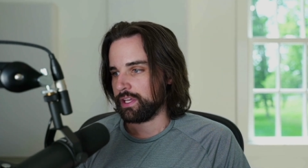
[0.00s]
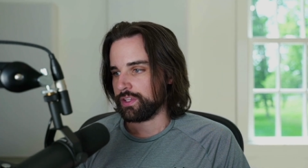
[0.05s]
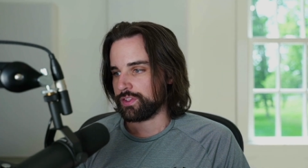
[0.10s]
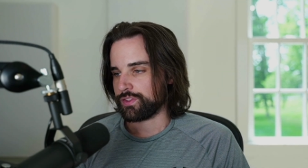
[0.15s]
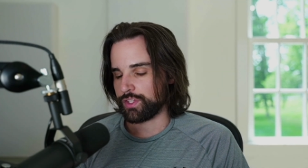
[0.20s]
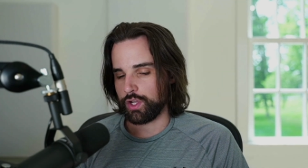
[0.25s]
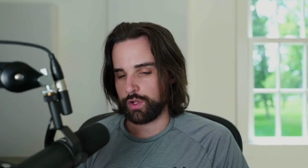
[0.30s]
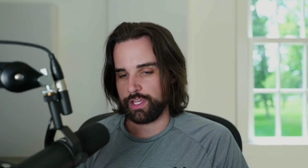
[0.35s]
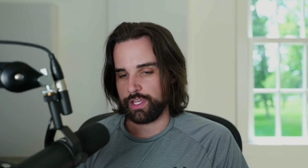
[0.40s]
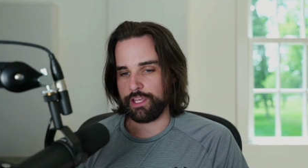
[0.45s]

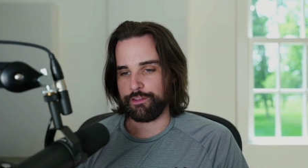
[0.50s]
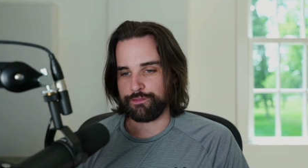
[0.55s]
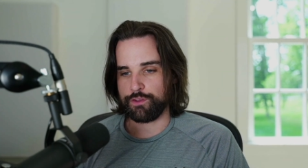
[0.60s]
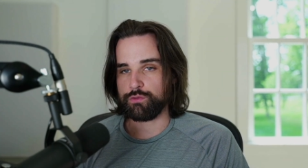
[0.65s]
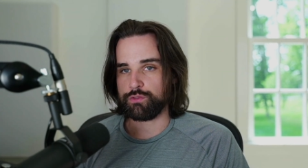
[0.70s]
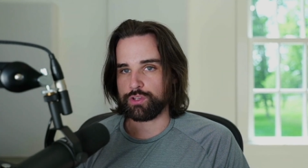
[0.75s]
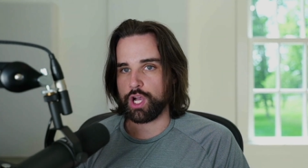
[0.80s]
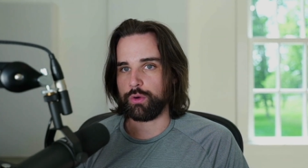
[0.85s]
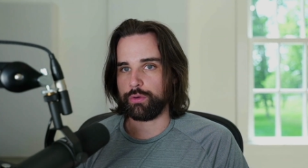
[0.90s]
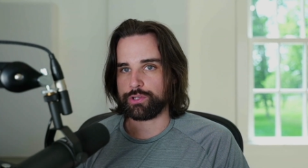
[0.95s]
So if you
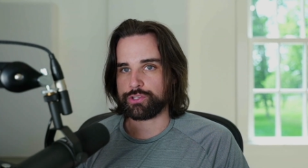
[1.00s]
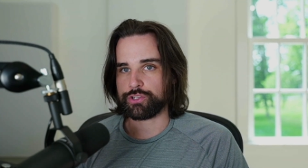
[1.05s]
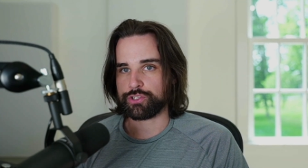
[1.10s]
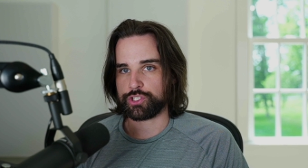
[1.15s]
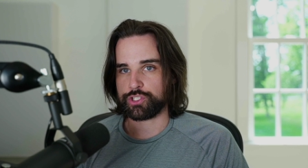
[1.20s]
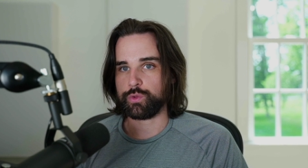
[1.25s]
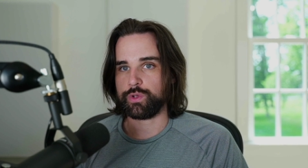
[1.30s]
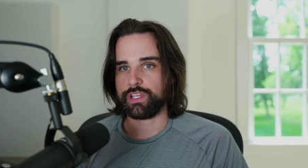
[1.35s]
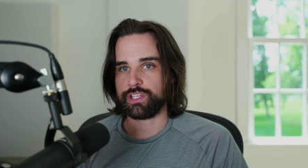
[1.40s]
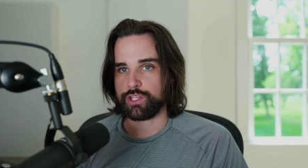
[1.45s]
know what you're
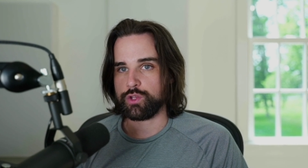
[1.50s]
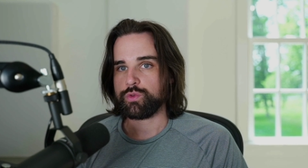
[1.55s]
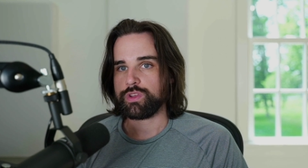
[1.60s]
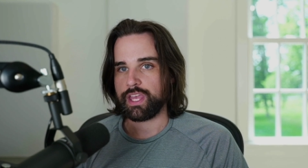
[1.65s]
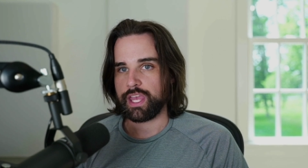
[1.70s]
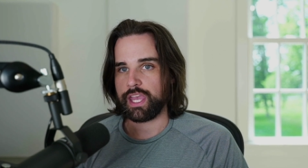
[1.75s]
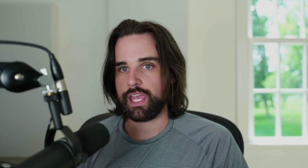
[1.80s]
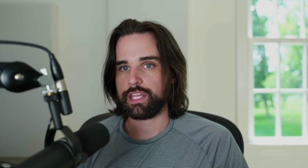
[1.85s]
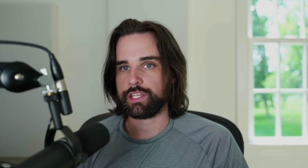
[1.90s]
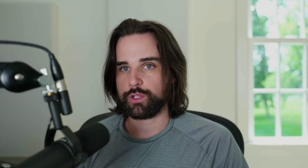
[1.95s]
doing, you
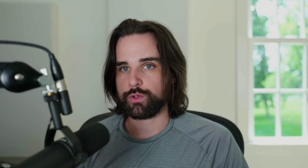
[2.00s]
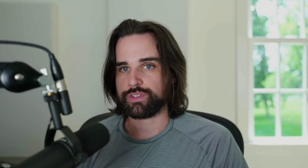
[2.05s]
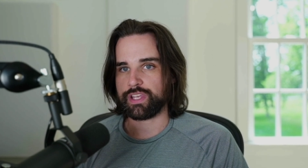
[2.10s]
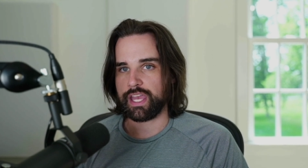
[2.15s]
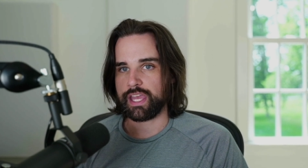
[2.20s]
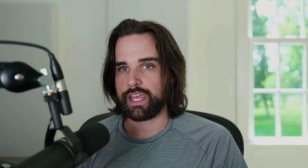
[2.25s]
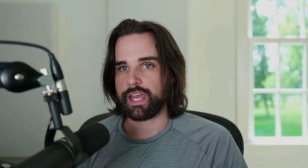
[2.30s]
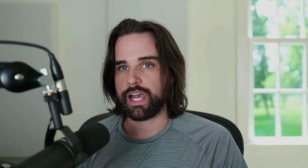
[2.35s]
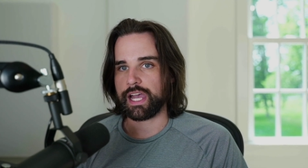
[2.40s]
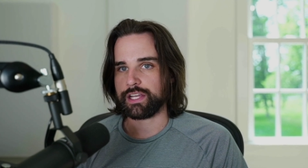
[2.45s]
can use
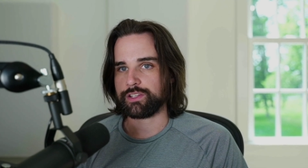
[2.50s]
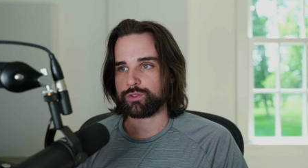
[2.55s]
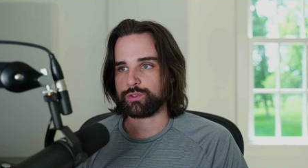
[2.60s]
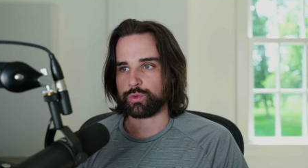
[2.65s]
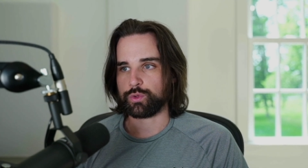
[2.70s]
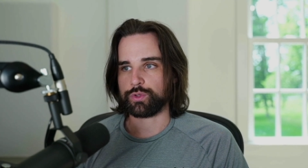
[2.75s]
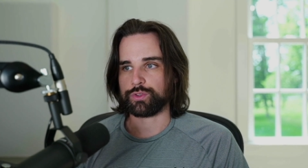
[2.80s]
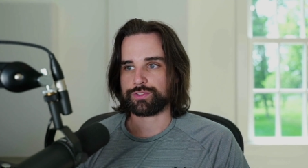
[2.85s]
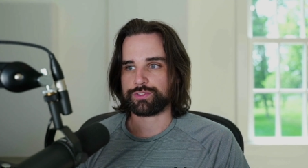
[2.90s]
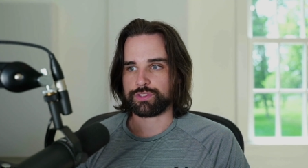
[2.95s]
AI
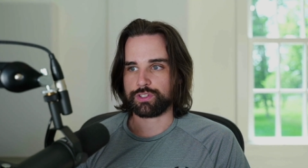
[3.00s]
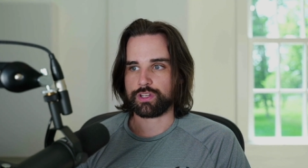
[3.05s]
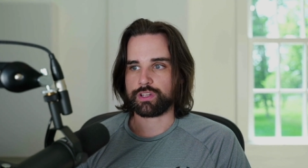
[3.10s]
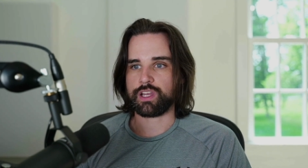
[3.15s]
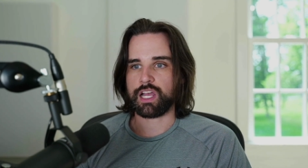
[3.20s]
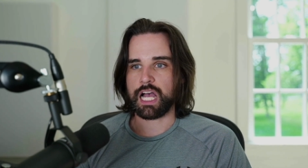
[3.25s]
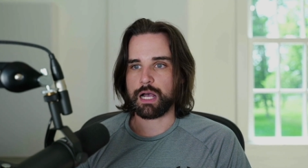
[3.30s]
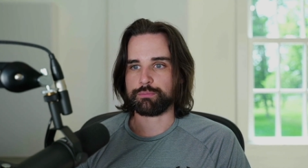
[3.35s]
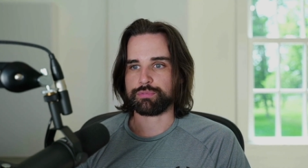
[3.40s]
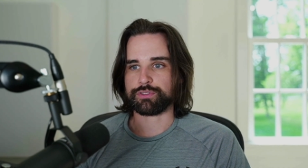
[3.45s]
tools to
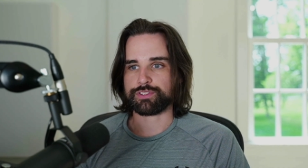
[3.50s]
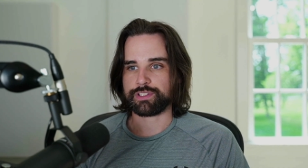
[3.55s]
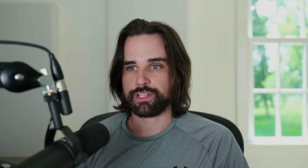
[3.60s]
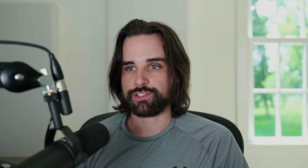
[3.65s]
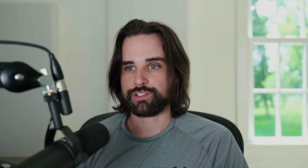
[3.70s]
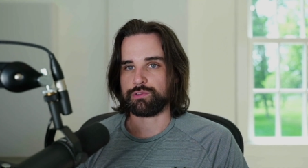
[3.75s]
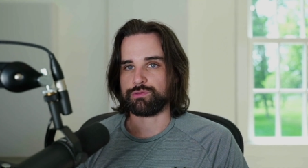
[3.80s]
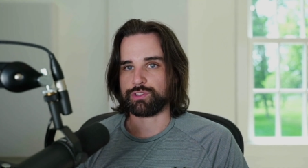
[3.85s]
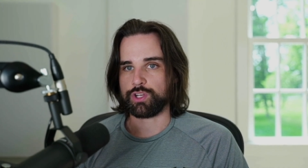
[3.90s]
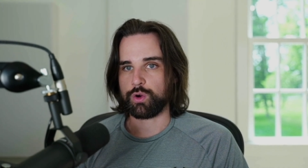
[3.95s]
accomplish
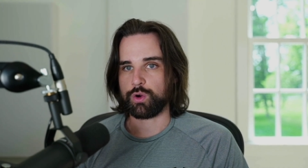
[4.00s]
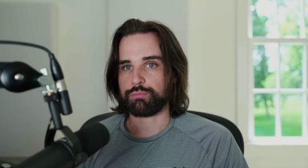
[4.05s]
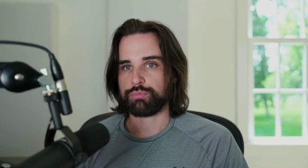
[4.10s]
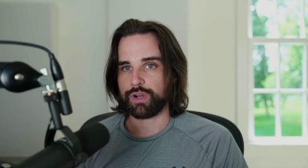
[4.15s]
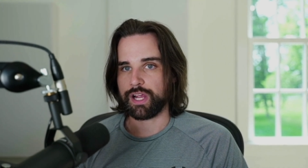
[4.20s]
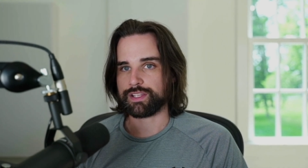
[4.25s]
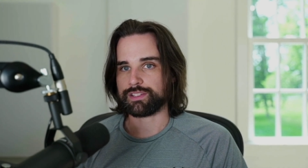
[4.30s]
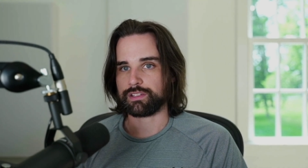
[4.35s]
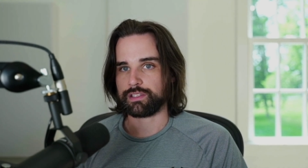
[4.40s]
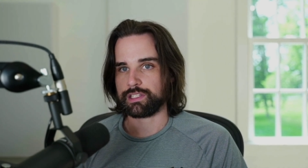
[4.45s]
things you don't
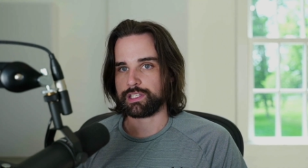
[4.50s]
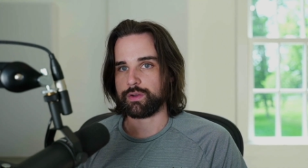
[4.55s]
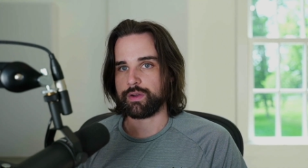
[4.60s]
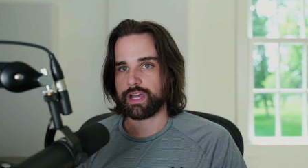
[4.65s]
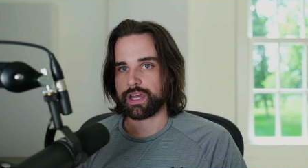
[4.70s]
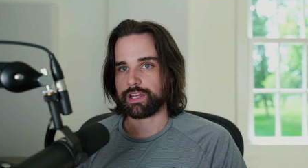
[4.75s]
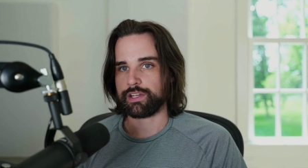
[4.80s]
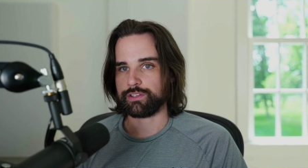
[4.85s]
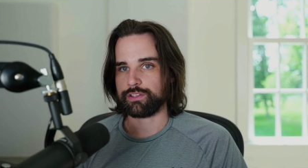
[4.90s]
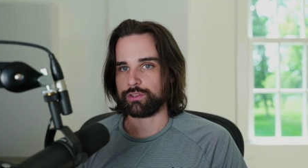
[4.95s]
presently know
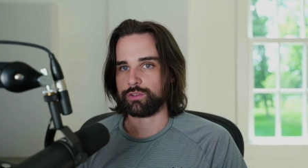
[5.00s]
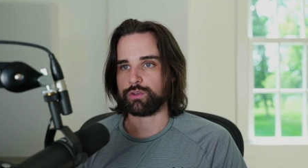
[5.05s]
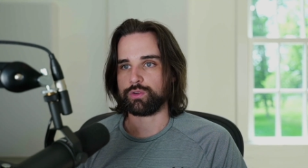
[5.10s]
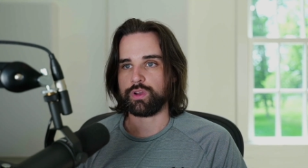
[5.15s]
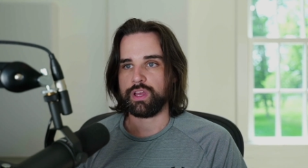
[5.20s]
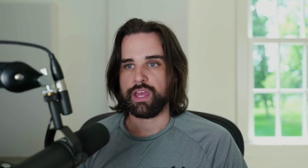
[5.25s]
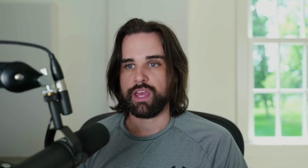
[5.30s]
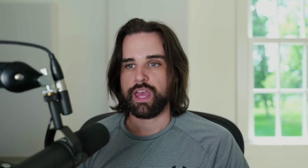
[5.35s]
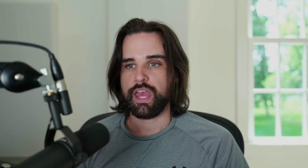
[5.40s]
how to do